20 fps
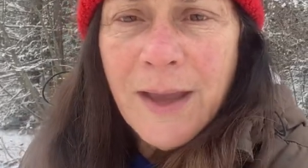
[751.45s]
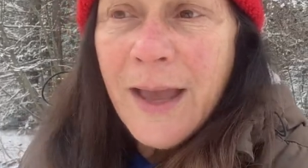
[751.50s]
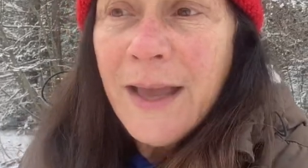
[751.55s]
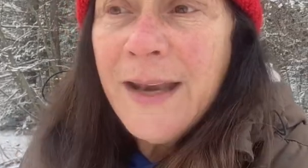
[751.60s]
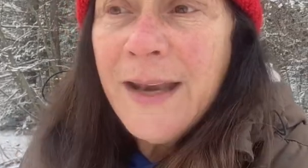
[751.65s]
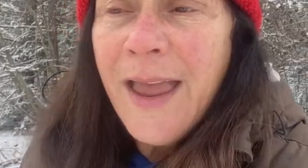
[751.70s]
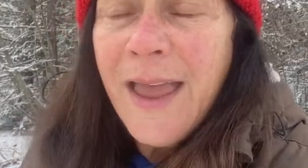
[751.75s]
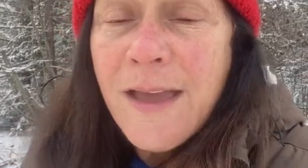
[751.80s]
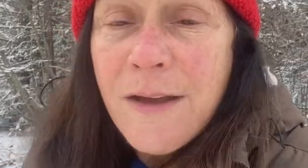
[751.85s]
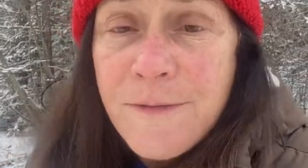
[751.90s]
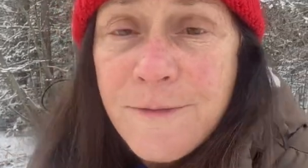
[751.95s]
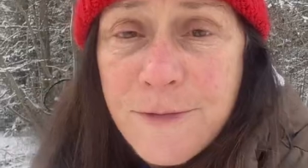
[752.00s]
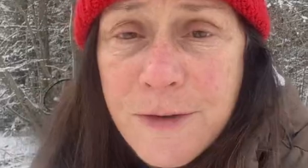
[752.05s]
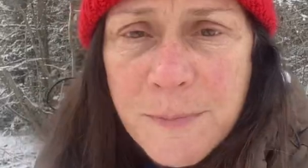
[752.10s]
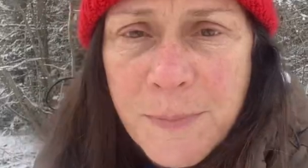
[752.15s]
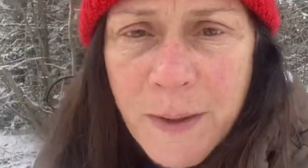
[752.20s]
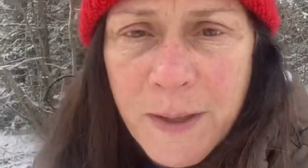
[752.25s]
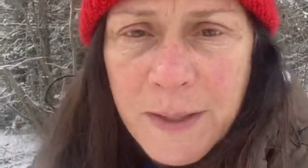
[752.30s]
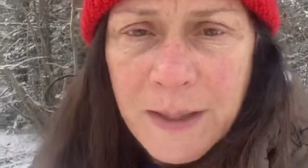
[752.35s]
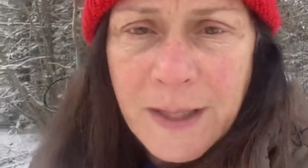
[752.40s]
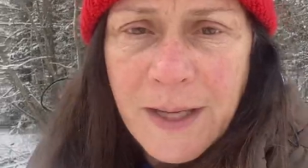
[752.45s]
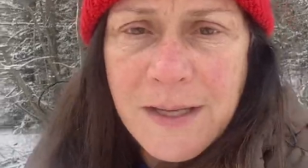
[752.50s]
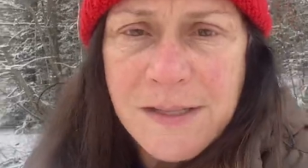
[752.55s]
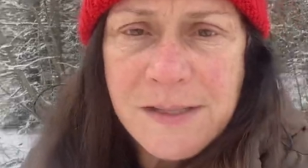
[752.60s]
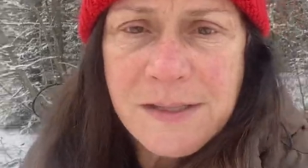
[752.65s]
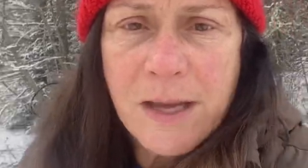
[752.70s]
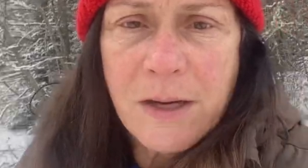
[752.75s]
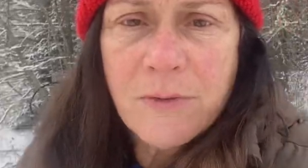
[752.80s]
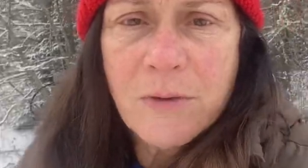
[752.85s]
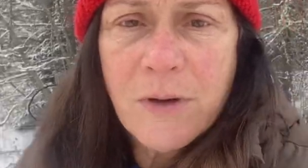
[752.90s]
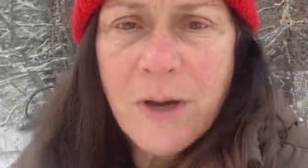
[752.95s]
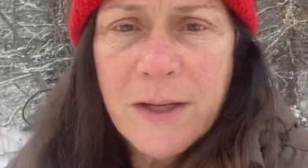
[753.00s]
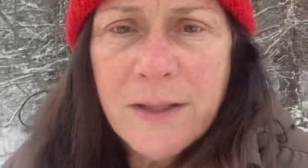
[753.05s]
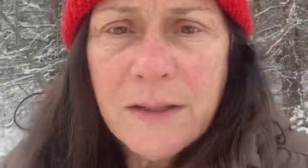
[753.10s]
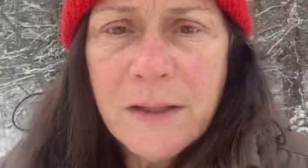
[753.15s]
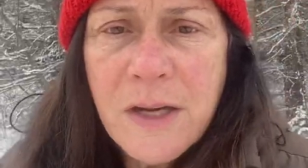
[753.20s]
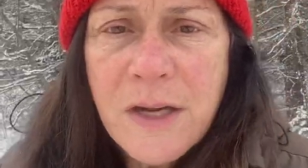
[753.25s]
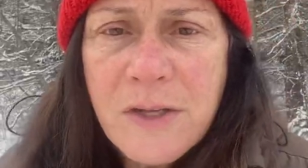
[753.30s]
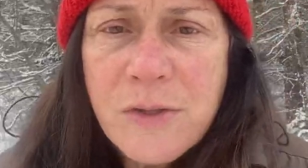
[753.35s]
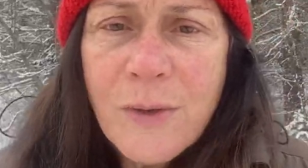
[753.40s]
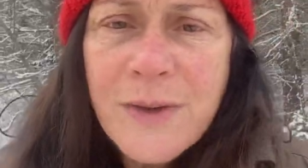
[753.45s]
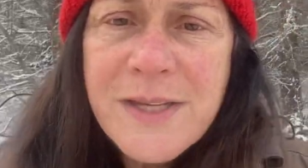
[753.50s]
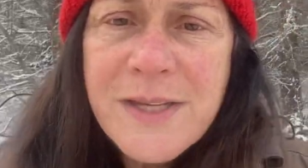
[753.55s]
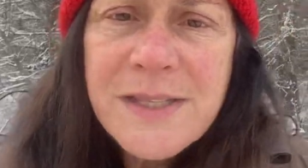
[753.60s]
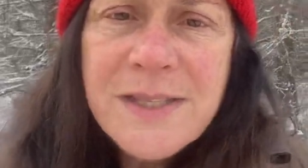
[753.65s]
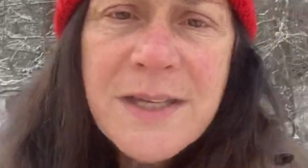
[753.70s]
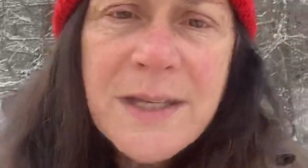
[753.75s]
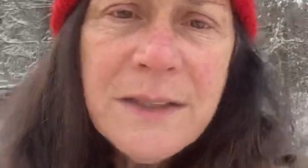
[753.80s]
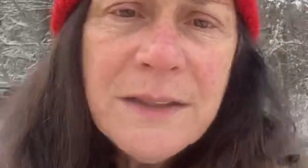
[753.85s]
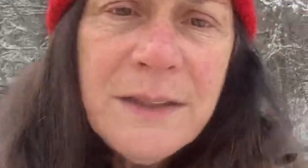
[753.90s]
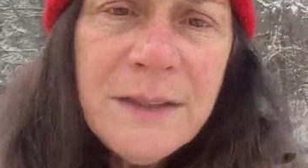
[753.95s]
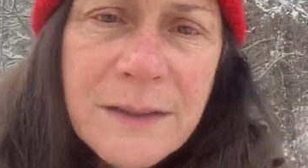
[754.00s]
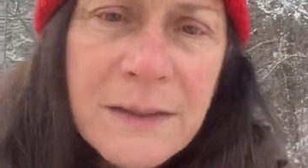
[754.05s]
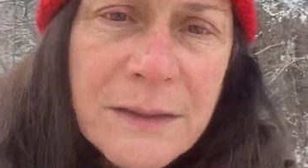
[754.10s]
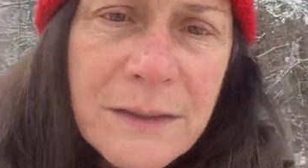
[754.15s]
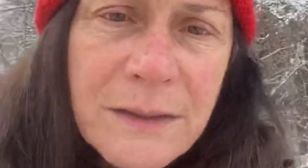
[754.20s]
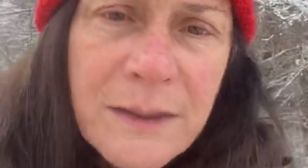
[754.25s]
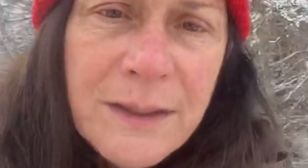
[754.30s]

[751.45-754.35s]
And everybody has that right. So I stand here,